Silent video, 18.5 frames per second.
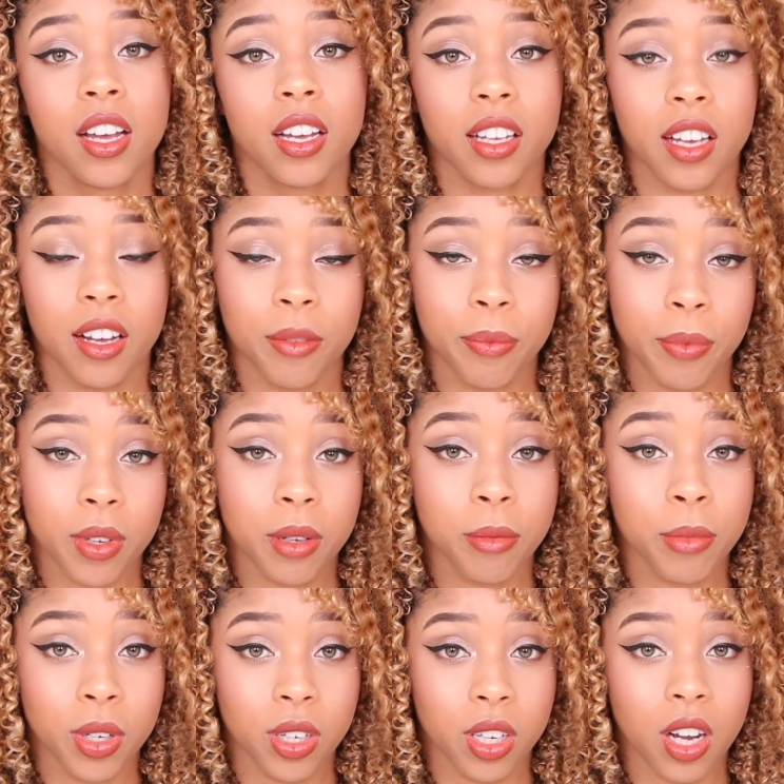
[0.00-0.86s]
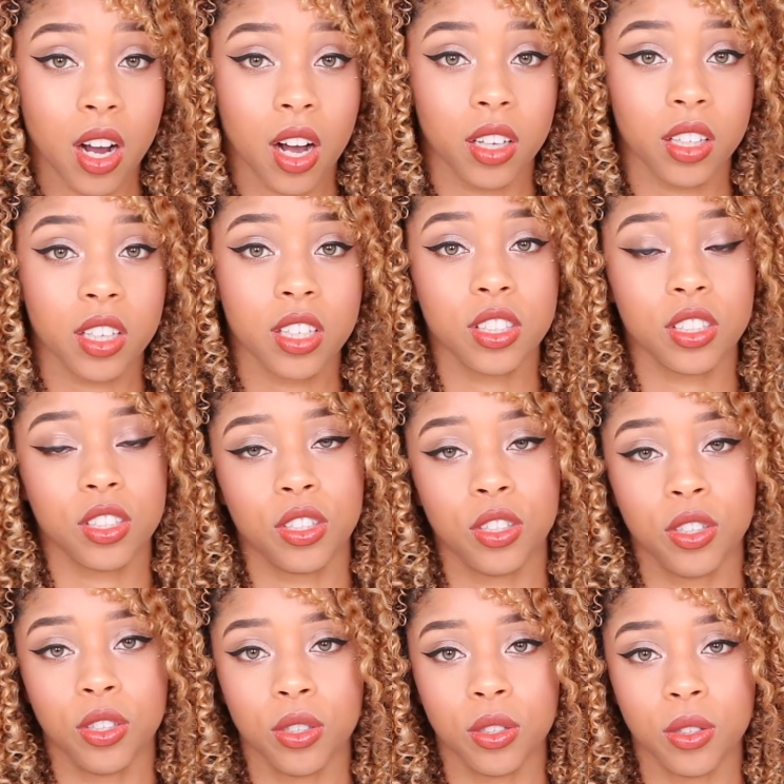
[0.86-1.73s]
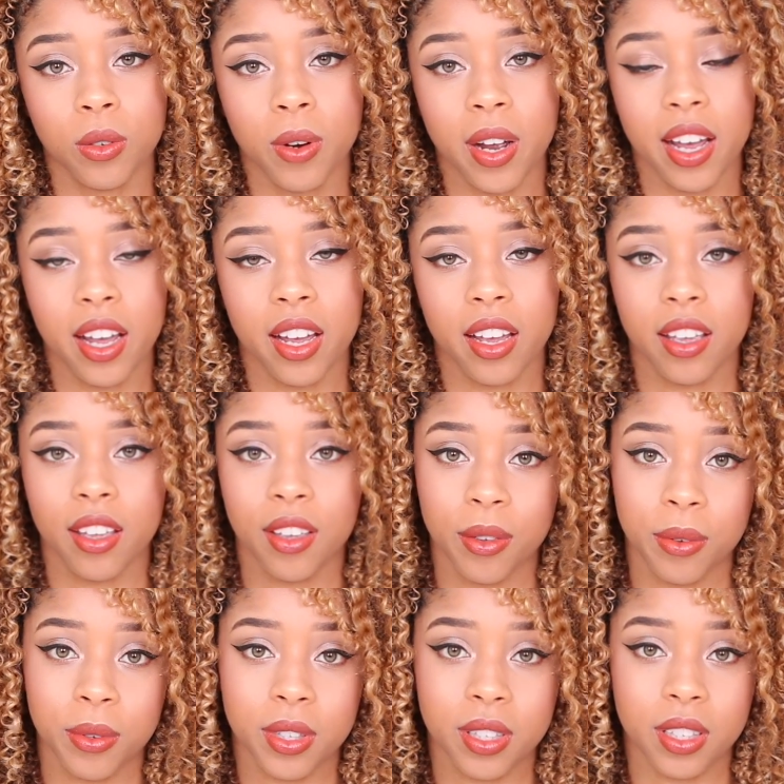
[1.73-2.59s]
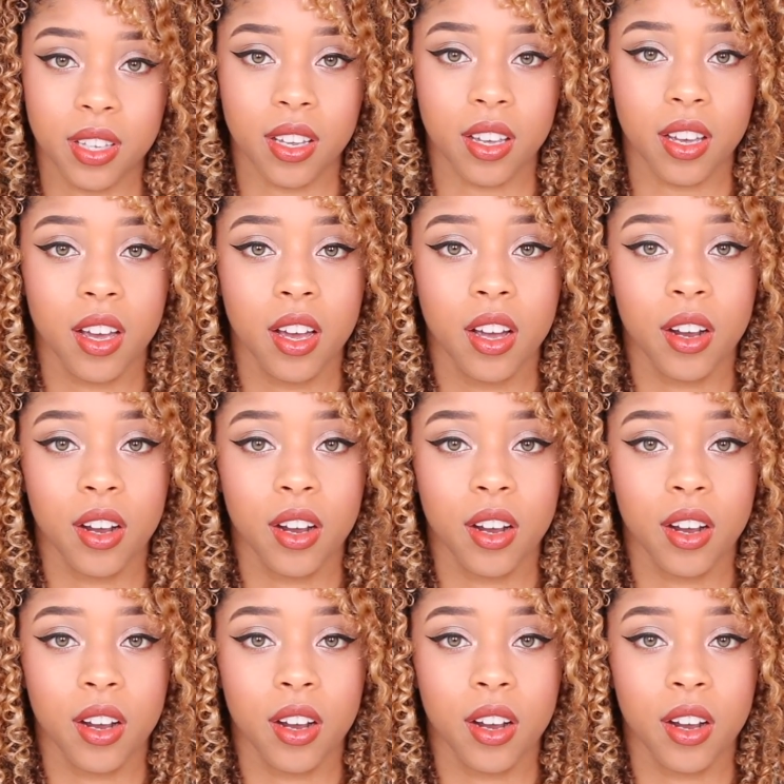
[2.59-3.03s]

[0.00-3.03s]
community college to a UC,